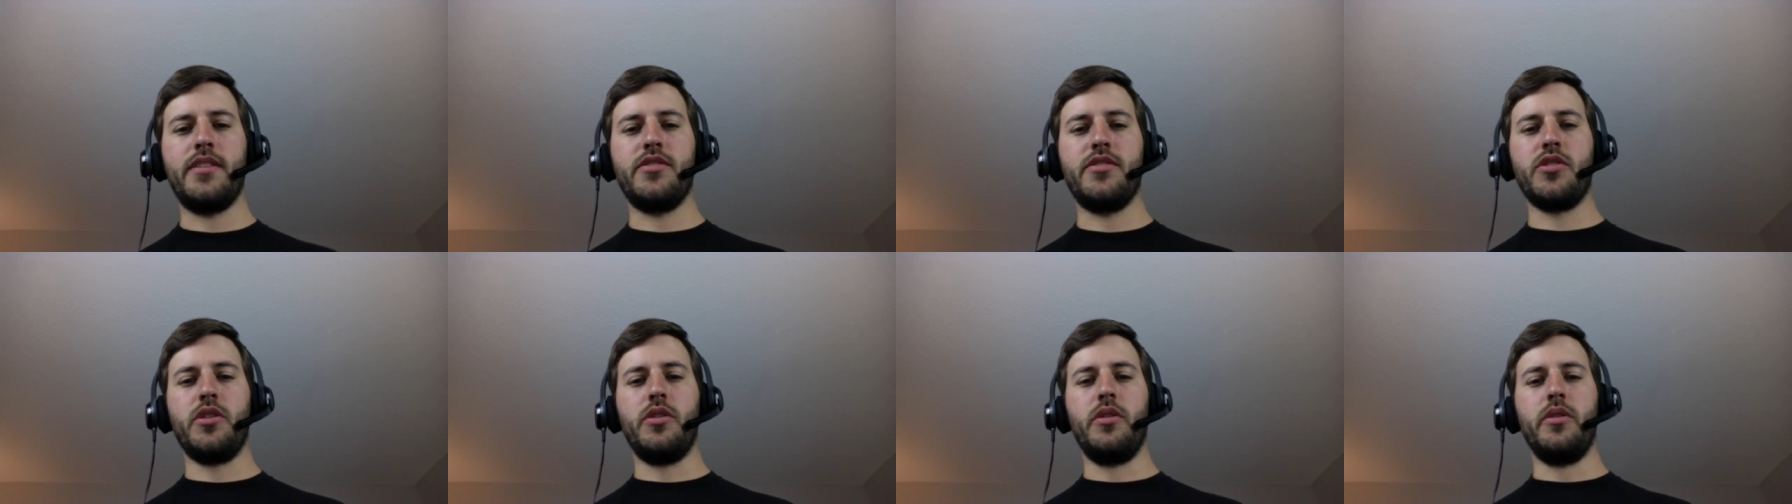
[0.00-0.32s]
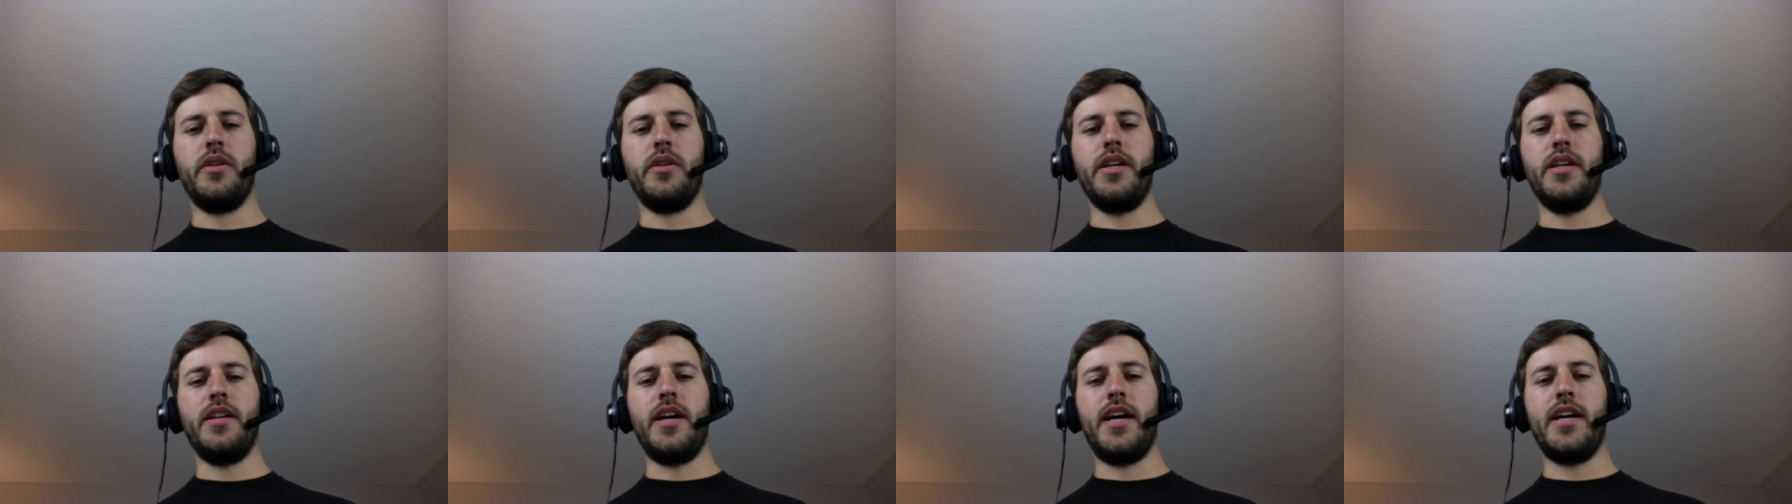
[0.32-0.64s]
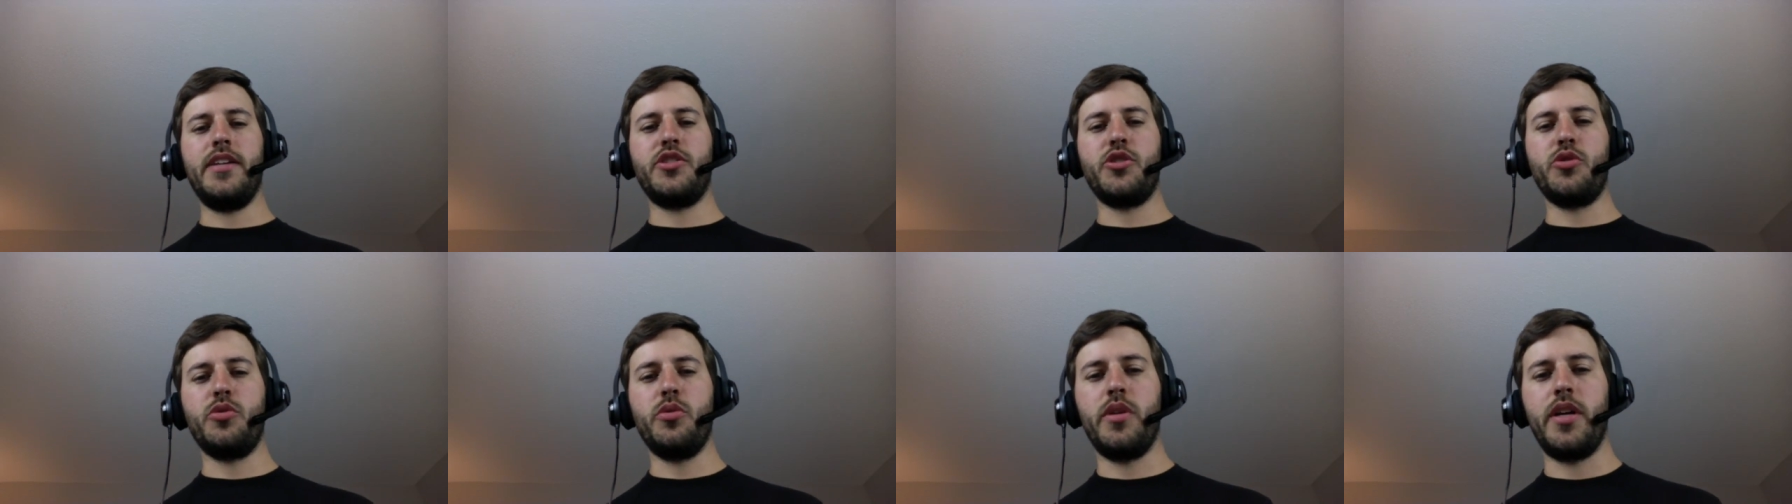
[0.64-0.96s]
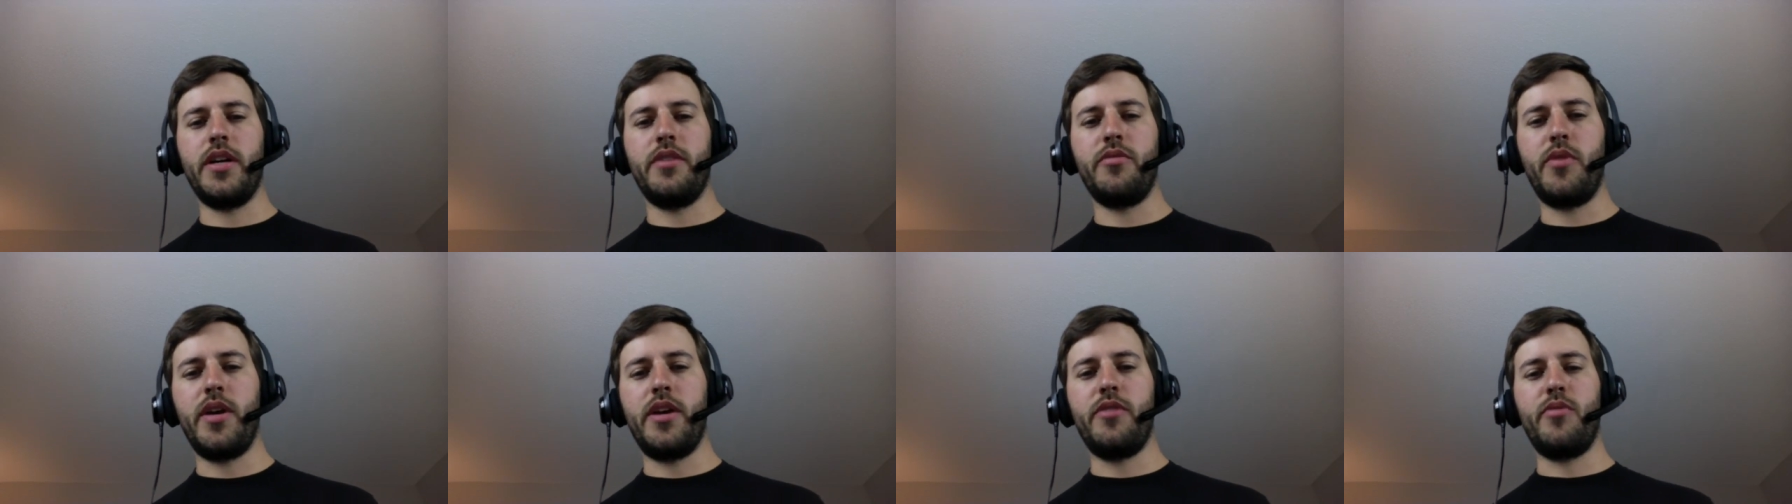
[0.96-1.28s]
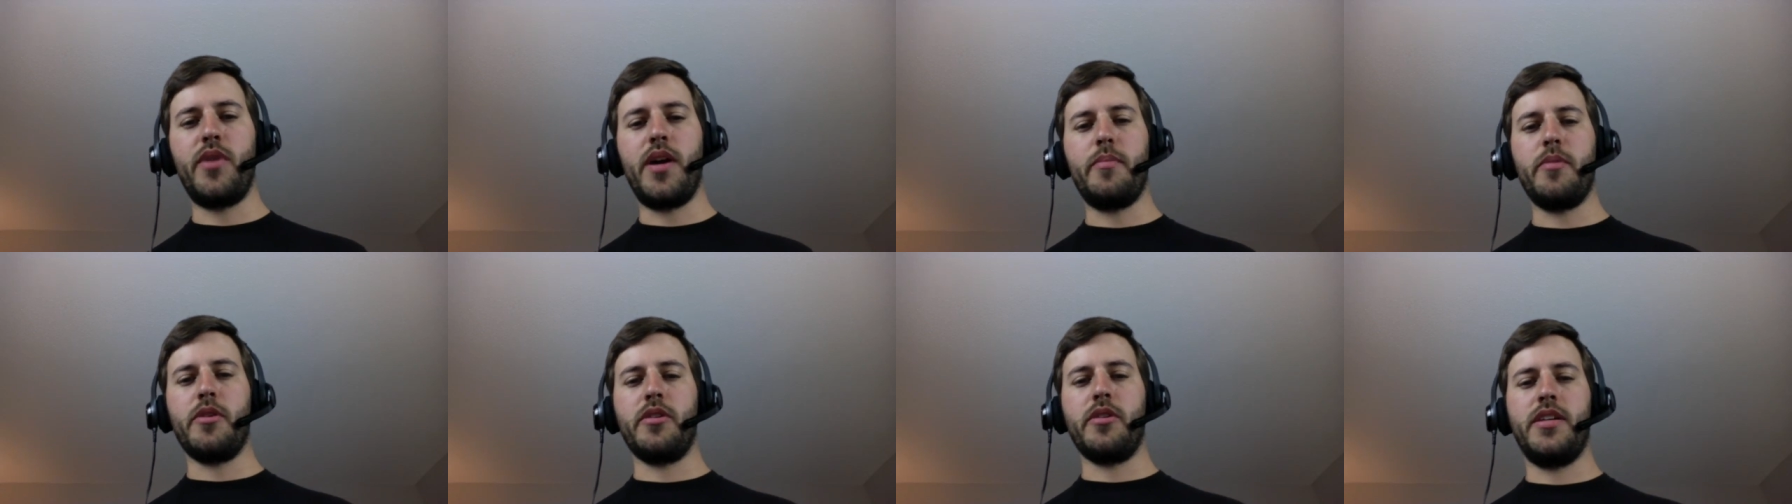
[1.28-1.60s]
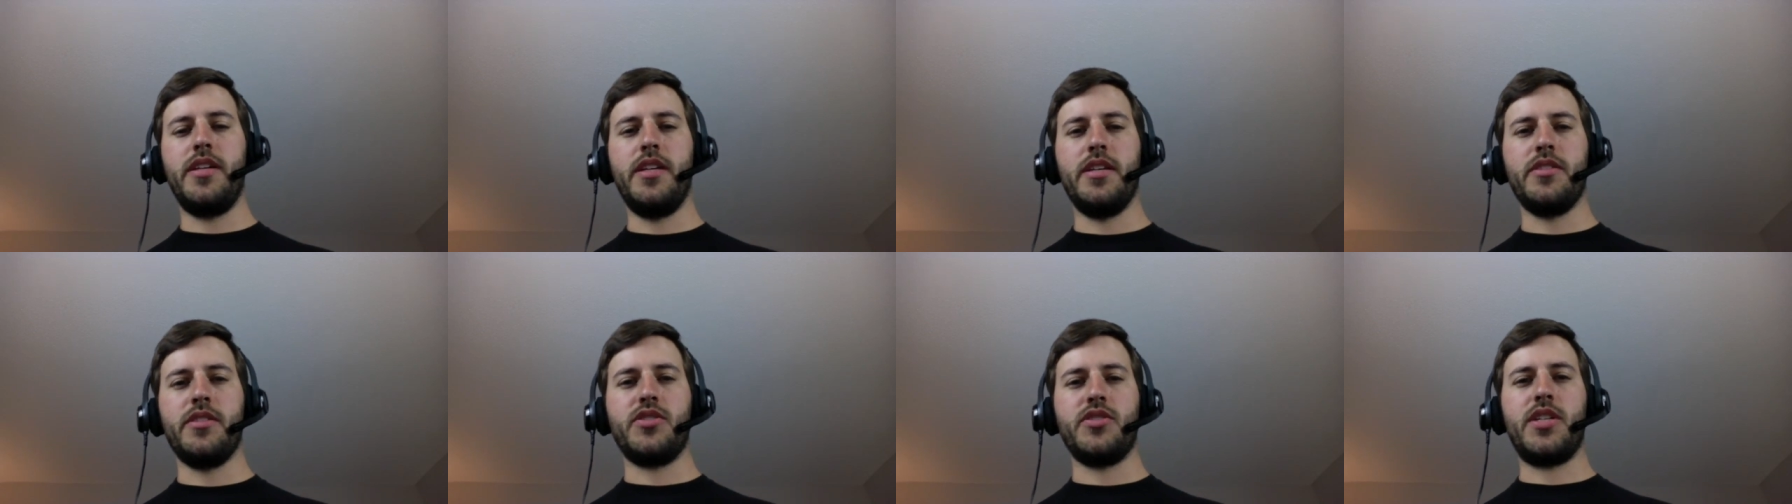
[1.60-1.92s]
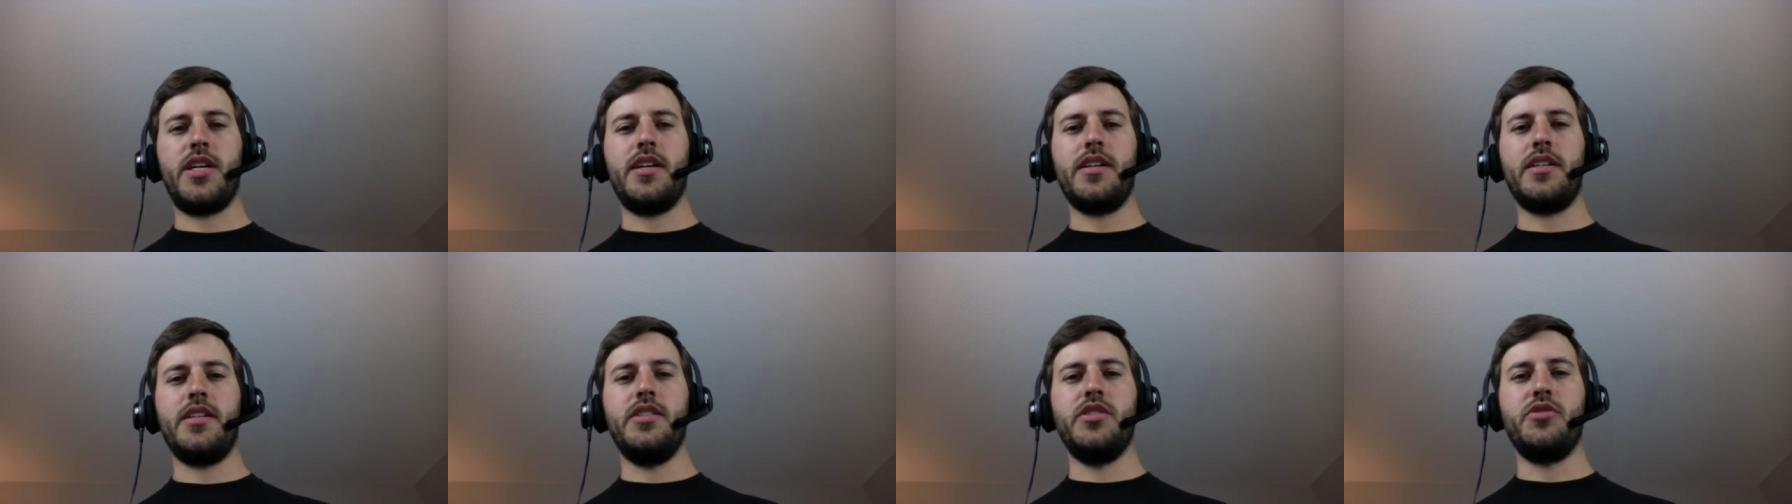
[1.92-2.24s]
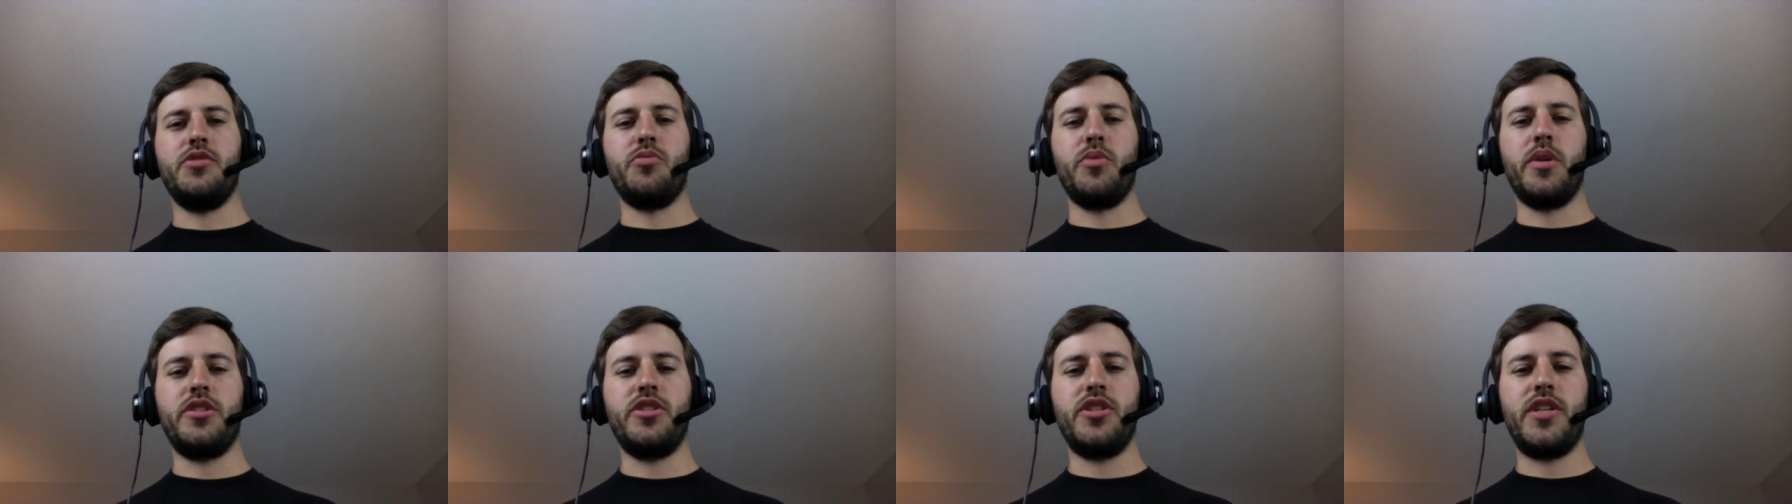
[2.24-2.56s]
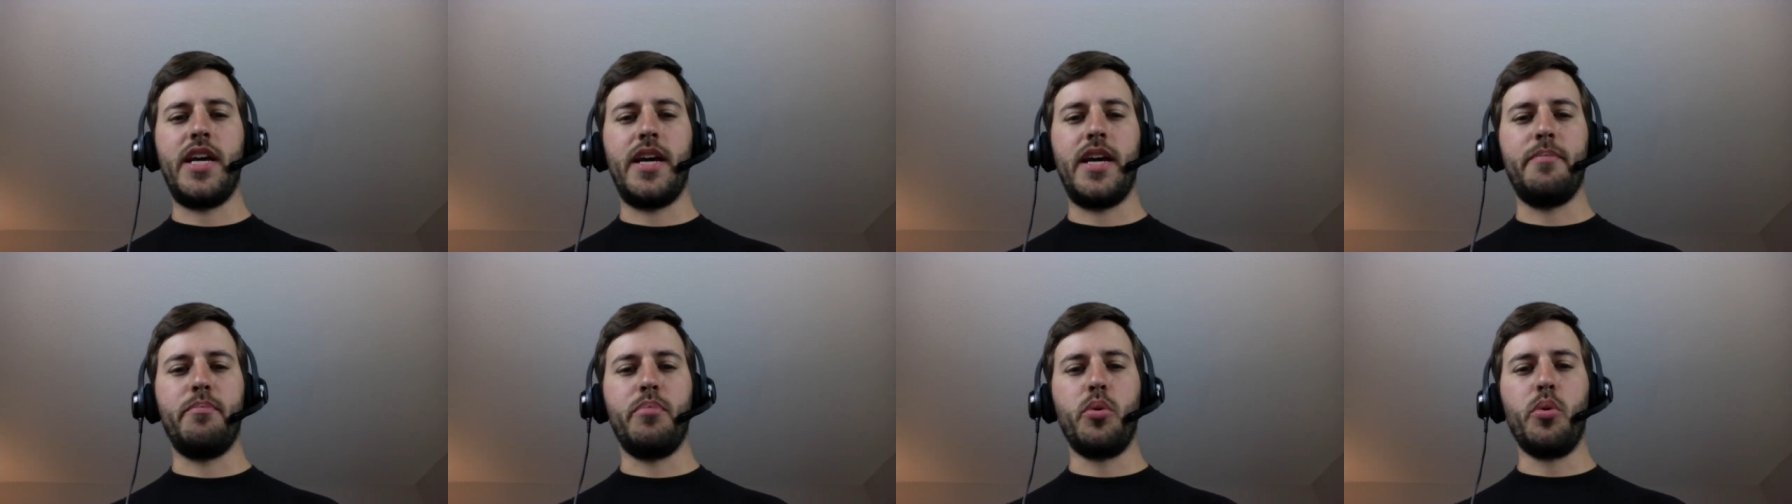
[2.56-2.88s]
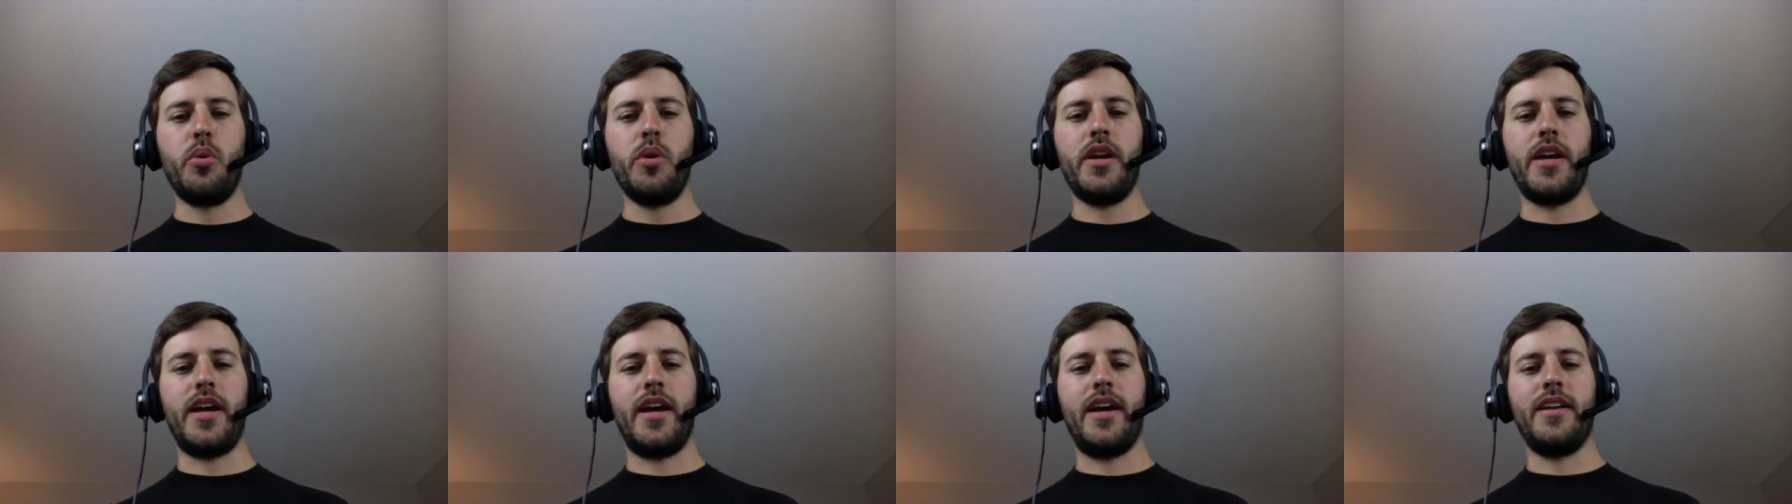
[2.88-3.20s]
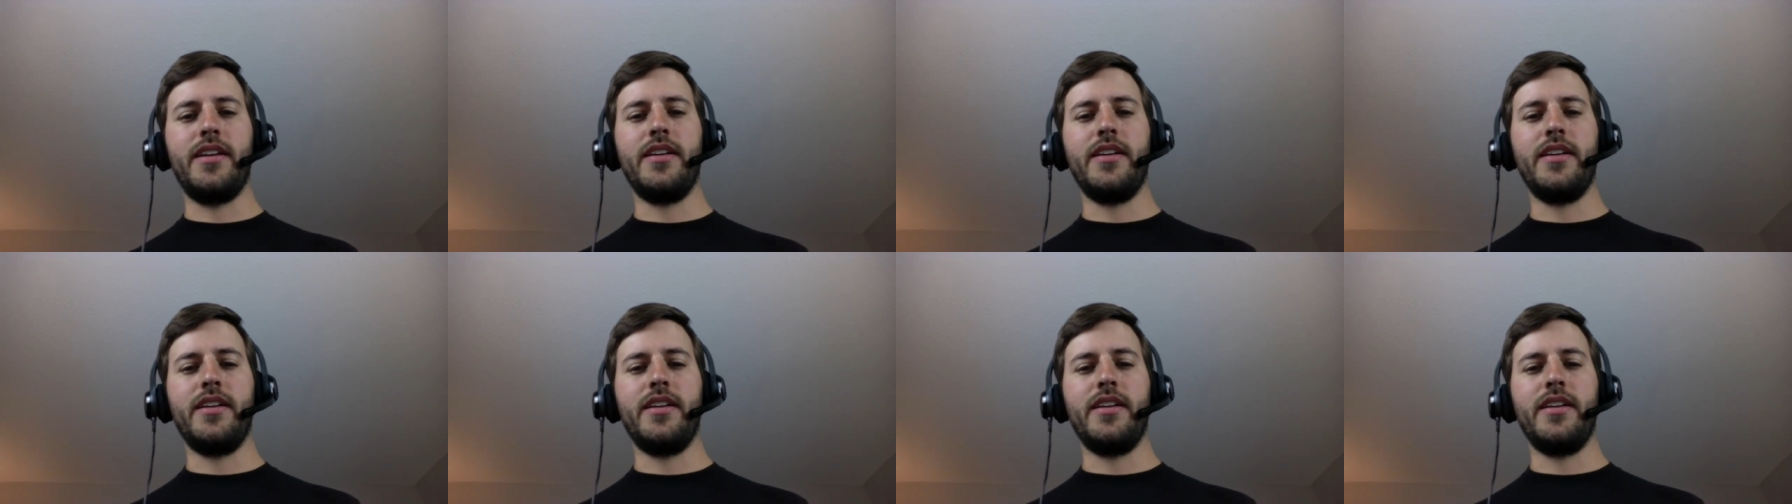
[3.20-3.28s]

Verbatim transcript: So in high school, I read Robert Kiyosaki's Rich Dad Poor Dad.